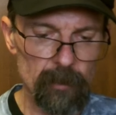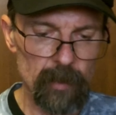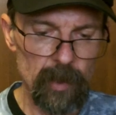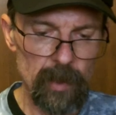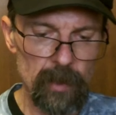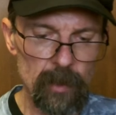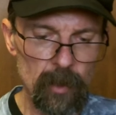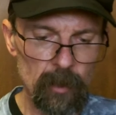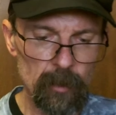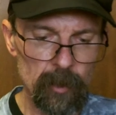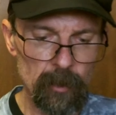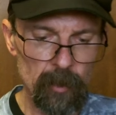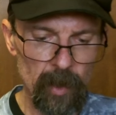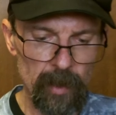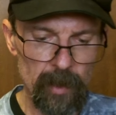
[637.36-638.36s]

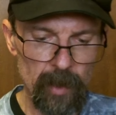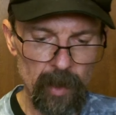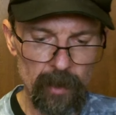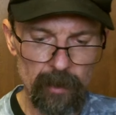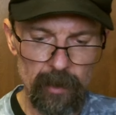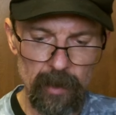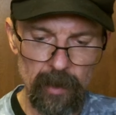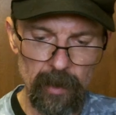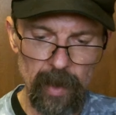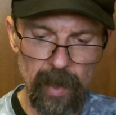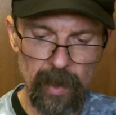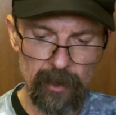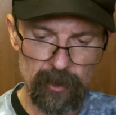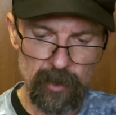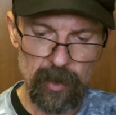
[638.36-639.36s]
TW I got the
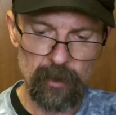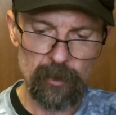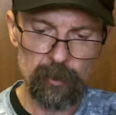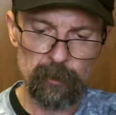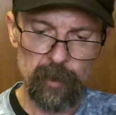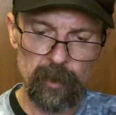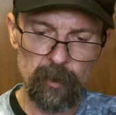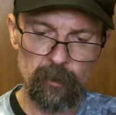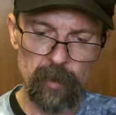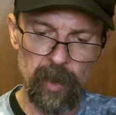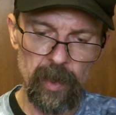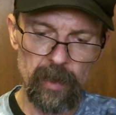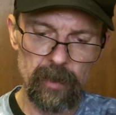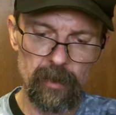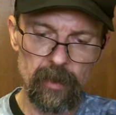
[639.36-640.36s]
Accent spinner
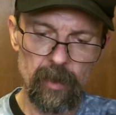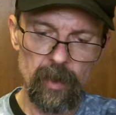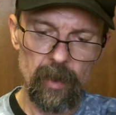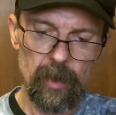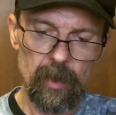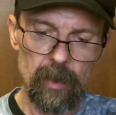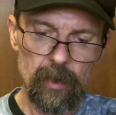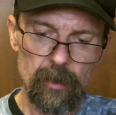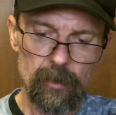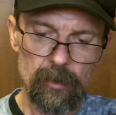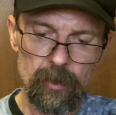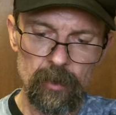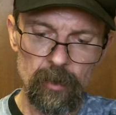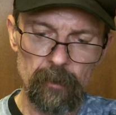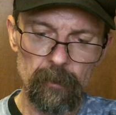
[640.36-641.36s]
bait,
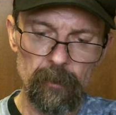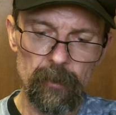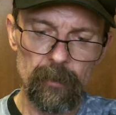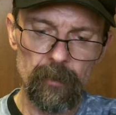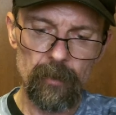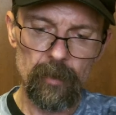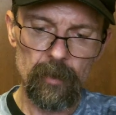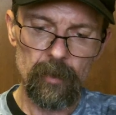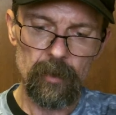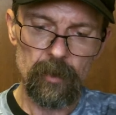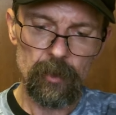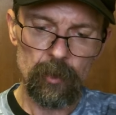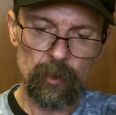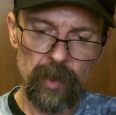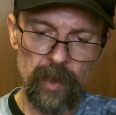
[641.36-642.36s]
the
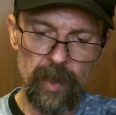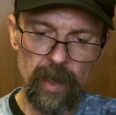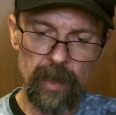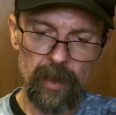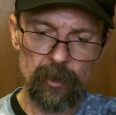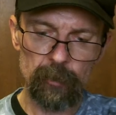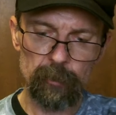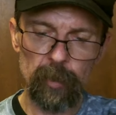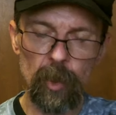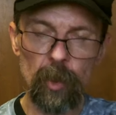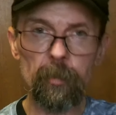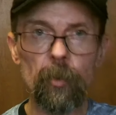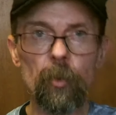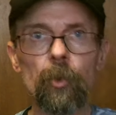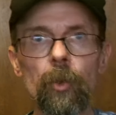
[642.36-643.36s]
3 8 Purple